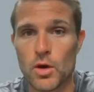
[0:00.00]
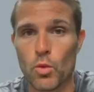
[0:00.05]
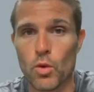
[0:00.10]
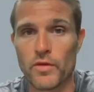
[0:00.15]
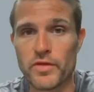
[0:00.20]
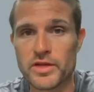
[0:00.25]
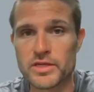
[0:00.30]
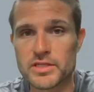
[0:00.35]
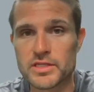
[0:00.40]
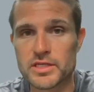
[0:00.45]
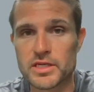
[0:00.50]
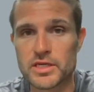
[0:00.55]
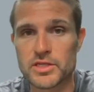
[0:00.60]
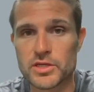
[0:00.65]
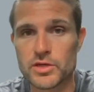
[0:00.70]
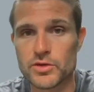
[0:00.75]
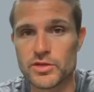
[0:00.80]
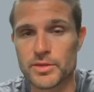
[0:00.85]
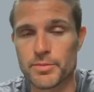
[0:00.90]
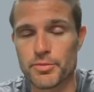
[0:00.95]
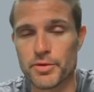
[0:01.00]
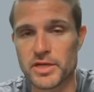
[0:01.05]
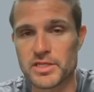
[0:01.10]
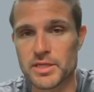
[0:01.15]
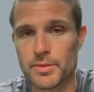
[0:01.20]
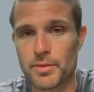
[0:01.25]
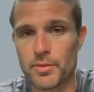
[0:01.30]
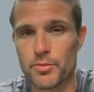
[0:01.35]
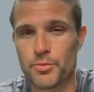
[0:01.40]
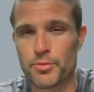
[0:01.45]
What this is going to do is it
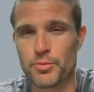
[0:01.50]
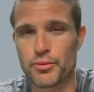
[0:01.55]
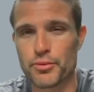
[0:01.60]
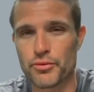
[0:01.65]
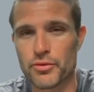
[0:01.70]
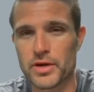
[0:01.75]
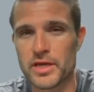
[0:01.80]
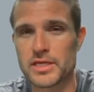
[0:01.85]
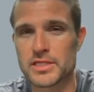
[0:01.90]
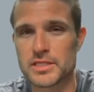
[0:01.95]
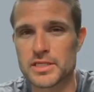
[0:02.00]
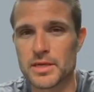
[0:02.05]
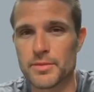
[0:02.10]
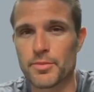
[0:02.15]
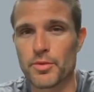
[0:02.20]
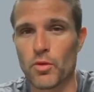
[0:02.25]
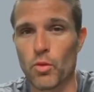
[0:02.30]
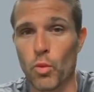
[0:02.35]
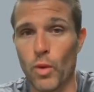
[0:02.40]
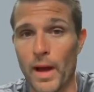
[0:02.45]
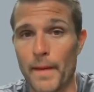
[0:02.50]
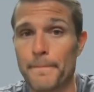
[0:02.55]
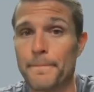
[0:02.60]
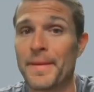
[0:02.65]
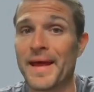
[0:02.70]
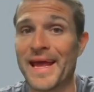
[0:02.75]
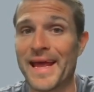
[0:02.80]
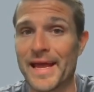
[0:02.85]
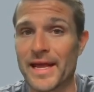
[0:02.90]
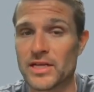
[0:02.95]
brings up a pretty simple web
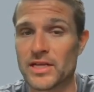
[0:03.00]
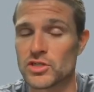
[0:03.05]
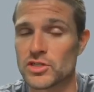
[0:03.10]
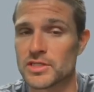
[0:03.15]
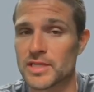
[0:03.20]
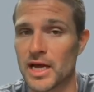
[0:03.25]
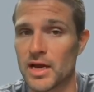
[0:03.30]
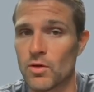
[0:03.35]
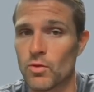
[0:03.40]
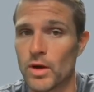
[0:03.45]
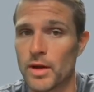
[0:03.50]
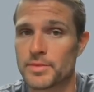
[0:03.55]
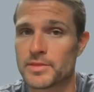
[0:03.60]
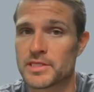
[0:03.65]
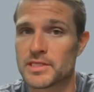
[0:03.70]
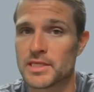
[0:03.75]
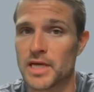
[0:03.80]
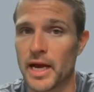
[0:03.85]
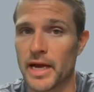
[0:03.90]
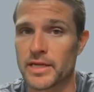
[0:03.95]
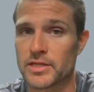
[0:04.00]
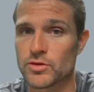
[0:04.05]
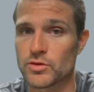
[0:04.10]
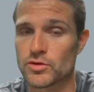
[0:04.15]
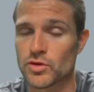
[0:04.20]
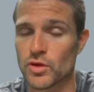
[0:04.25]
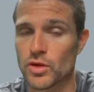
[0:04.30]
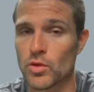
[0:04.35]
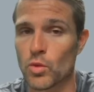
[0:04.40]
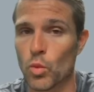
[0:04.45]
page. It's not a website, so
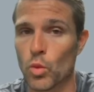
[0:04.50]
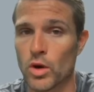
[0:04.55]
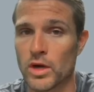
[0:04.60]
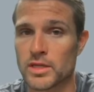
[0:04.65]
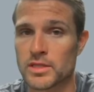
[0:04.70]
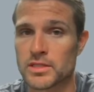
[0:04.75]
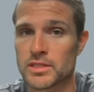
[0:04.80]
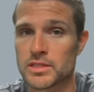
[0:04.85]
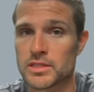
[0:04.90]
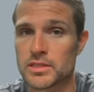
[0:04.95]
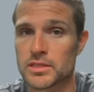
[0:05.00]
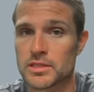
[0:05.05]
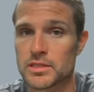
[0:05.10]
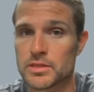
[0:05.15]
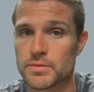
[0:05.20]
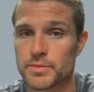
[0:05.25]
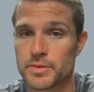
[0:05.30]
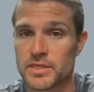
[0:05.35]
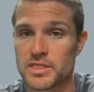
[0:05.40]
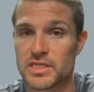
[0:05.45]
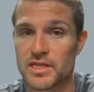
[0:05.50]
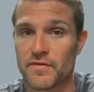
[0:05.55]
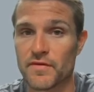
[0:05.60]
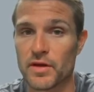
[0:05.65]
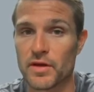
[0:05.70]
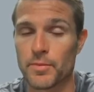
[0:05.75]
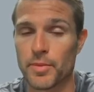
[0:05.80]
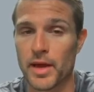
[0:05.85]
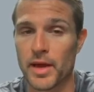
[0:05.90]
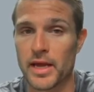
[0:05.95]
it's only one
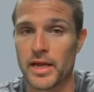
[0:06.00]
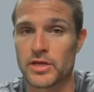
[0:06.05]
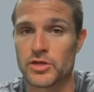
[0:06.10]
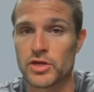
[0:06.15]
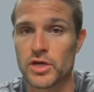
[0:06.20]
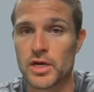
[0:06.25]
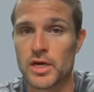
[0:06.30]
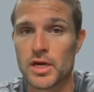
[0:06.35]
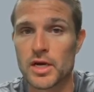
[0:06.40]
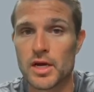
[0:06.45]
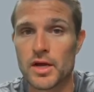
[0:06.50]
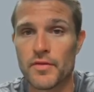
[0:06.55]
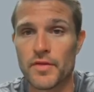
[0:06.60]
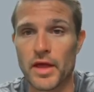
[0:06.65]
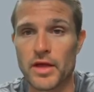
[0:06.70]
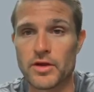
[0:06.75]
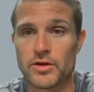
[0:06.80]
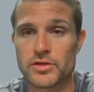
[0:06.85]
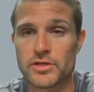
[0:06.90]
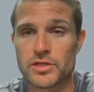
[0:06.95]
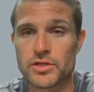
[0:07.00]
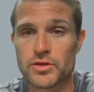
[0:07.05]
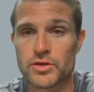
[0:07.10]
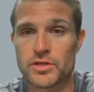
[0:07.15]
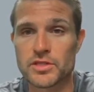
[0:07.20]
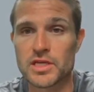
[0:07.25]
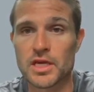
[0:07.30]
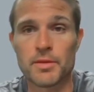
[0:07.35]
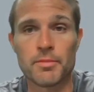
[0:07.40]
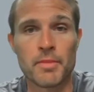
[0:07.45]
specific page that your
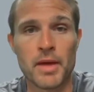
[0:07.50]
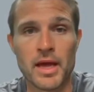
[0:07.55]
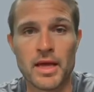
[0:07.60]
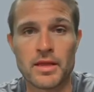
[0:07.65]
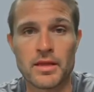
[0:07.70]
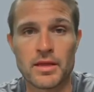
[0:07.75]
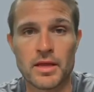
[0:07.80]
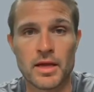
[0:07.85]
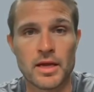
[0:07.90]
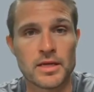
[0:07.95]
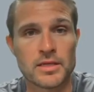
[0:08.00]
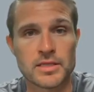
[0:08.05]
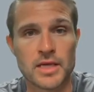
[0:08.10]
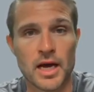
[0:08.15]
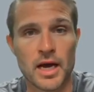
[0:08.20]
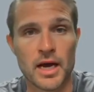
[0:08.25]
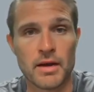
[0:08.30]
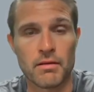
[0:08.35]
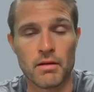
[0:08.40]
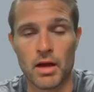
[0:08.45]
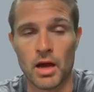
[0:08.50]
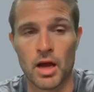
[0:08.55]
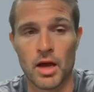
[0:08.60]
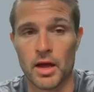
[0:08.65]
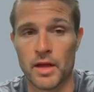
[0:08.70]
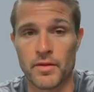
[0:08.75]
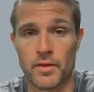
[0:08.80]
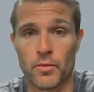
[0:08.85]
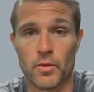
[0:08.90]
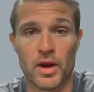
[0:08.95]
students can make things on,
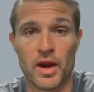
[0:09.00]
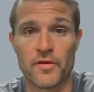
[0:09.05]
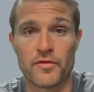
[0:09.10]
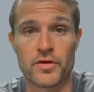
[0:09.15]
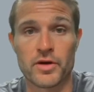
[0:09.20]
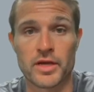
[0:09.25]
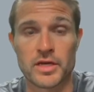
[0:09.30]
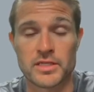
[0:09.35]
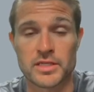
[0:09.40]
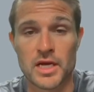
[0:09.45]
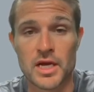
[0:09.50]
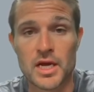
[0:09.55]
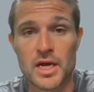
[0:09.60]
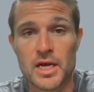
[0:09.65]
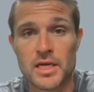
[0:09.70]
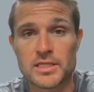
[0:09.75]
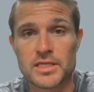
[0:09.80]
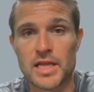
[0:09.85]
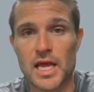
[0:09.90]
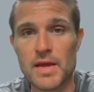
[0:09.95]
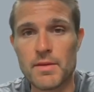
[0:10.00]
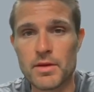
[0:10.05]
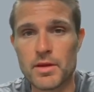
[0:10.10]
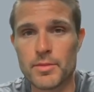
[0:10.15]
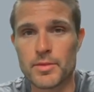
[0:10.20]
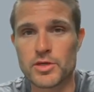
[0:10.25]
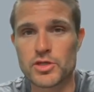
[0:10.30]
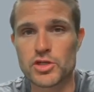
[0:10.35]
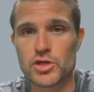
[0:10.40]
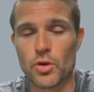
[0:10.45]
and then whatever it is. Today I'm going
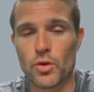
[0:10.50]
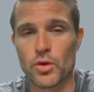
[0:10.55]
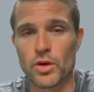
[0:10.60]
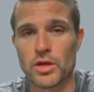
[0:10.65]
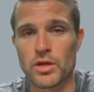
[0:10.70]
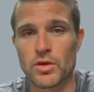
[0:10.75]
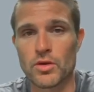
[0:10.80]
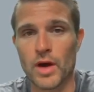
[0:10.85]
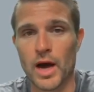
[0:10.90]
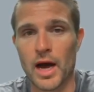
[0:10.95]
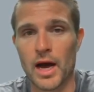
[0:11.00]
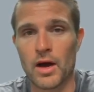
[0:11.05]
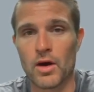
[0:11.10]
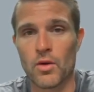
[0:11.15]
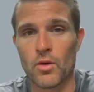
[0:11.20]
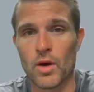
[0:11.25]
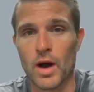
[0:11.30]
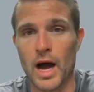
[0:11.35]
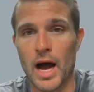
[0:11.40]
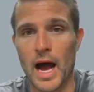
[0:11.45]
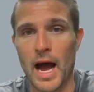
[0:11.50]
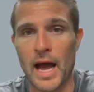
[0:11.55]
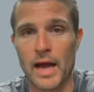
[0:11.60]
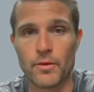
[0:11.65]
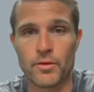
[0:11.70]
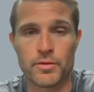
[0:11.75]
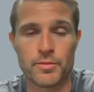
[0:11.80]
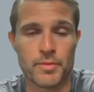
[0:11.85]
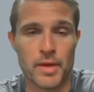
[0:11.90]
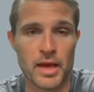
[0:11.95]
to be showing you how I
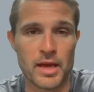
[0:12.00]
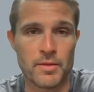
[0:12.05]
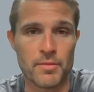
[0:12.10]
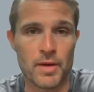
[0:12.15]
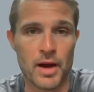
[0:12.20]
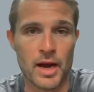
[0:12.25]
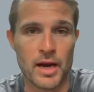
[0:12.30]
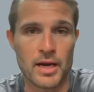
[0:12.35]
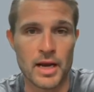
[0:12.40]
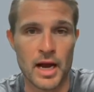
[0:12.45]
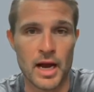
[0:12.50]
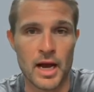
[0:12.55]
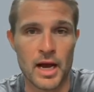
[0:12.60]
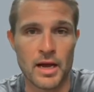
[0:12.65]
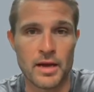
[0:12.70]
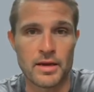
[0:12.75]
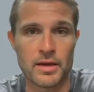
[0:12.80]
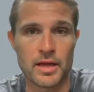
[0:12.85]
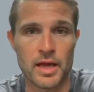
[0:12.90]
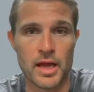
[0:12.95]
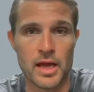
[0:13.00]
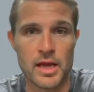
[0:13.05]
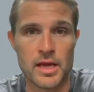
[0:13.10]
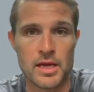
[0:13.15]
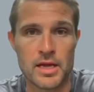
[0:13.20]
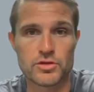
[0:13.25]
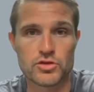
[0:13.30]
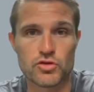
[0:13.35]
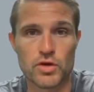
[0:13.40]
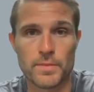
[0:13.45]
would make mine on
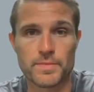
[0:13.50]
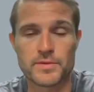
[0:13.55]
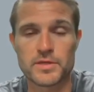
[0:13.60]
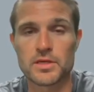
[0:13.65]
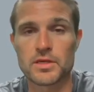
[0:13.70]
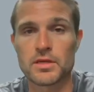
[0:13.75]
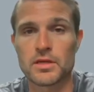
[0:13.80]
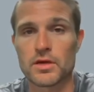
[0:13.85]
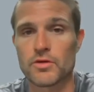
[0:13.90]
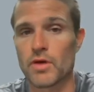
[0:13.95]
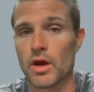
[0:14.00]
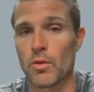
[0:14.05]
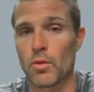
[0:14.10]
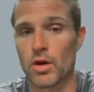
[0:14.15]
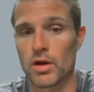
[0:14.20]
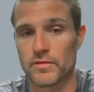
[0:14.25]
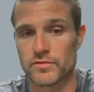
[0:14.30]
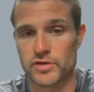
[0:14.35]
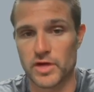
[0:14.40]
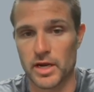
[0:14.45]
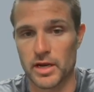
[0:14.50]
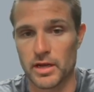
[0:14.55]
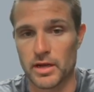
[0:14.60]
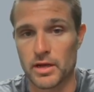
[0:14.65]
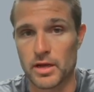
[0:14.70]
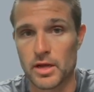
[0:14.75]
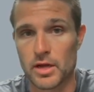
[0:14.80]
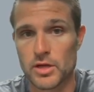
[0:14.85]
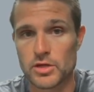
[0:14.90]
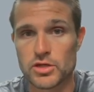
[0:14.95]
a trip to the Great Wall of
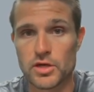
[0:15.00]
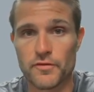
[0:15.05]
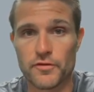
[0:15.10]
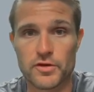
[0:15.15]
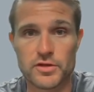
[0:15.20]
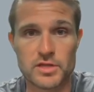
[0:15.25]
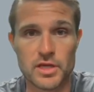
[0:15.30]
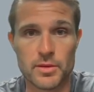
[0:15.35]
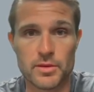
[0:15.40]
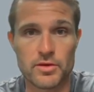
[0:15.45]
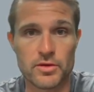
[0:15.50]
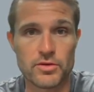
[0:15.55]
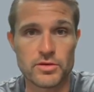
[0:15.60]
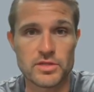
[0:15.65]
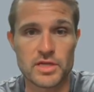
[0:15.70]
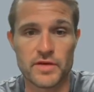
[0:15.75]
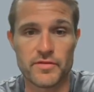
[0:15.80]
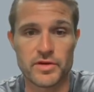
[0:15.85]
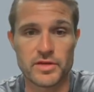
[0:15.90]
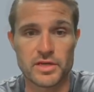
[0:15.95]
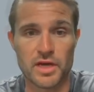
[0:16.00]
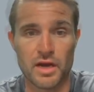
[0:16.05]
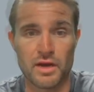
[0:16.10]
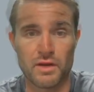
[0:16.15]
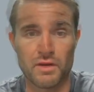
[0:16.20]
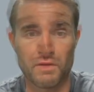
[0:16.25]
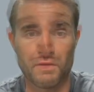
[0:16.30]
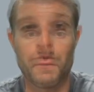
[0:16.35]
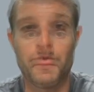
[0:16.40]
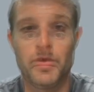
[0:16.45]
China. So the first thing I'm going to do is give it a
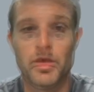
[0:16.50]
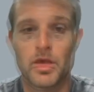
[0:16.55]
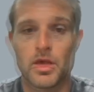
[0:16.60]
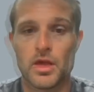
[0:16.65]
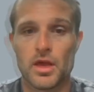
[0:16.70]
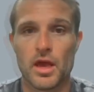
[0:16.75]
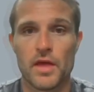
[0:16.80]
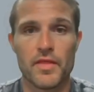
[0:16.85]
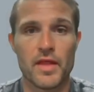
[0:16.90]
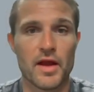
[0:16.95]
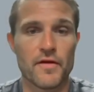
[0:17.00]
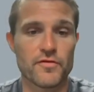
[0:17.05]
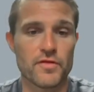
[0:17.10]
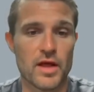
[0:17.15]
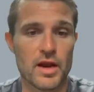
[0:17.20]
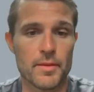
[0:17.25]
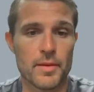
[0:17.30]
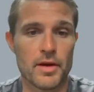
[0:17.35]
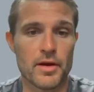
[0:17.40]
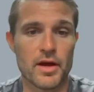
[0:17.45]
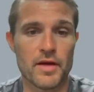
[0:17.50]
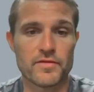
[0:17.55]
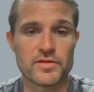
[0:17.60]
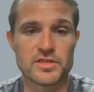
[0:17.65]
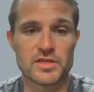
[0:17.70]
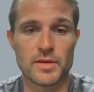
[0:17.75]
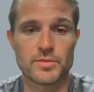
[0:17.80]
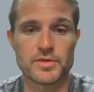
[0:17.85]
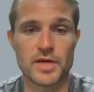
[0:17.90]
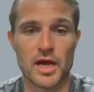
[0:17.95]
title, and then after that I'm going to have a
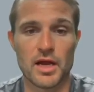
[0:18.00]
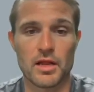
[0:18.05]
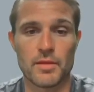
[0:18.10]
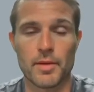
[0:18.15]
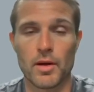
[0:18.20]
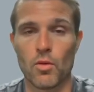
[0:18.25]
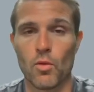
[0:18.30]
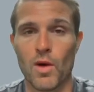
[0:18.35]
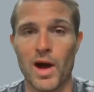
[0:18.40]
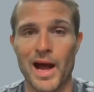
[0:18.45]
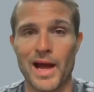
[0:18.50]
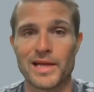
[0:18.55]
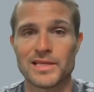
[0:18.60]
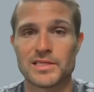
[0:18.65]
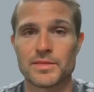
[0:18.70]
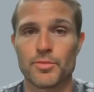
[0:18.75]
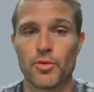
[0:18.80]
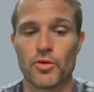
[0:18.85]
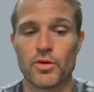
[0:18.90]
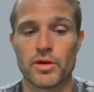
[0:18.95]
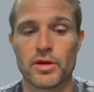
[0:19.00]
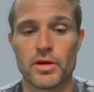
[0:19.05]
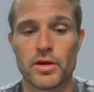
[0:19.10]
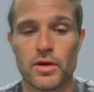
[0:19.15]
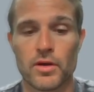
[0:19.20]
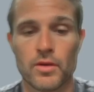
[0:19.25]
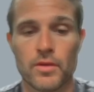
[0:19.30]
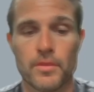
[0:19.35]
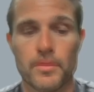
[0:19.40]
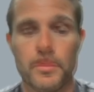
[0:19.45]
subtitle about why it's important to
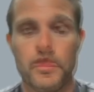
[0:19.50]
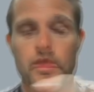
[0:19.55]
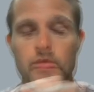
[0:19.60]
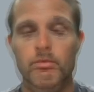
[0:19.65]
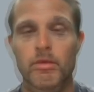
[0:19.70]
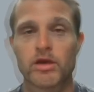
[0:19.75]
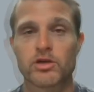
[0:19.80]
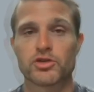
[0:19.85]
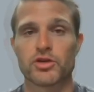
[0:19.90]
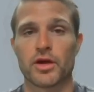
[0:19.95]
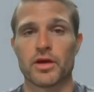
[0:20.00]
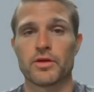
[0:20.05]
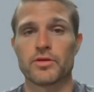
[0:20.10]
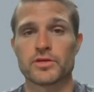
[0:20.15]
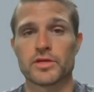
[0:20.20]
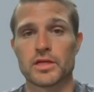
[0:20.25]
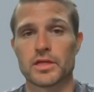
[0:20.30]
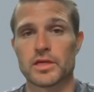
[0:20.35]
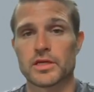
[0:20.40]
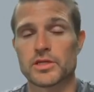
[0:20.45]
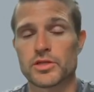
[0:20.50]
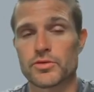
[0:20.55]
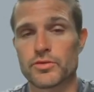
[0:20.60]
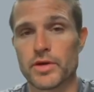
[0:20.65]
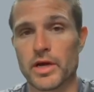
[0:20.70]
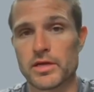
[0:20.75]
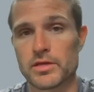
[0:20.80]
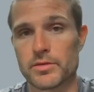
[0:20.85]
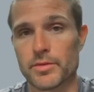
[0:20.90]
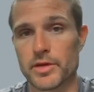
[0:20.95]
go. Make sure I use at least
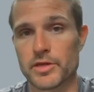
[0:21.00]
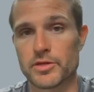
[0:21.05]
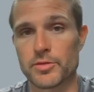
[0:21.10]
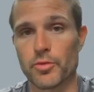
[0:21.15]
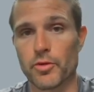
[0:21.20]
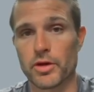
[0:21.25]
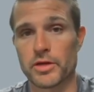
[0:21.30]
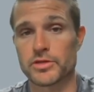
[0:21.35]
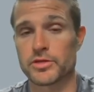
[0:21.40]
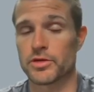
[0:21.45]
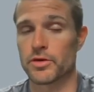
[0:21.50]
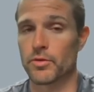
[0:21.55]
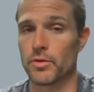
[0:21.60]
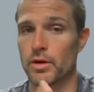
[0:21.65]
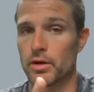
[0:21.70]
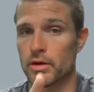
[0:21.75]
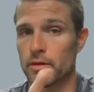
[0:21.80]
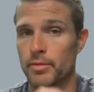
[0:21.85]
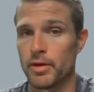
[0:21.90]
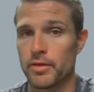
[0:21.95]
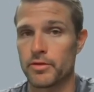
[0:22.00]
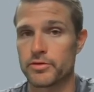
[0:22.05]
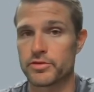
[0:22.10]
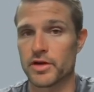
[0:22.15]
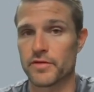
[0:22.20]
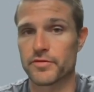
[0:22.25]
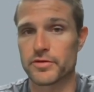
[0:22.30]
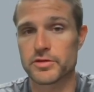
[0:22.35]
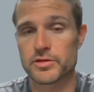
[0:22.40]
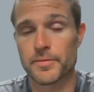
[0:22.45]
3 exclamation points. You're welcome, Heather
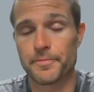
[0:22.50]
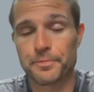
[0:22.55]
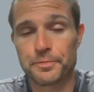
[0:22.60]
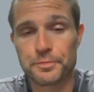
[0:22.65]
Jeffers.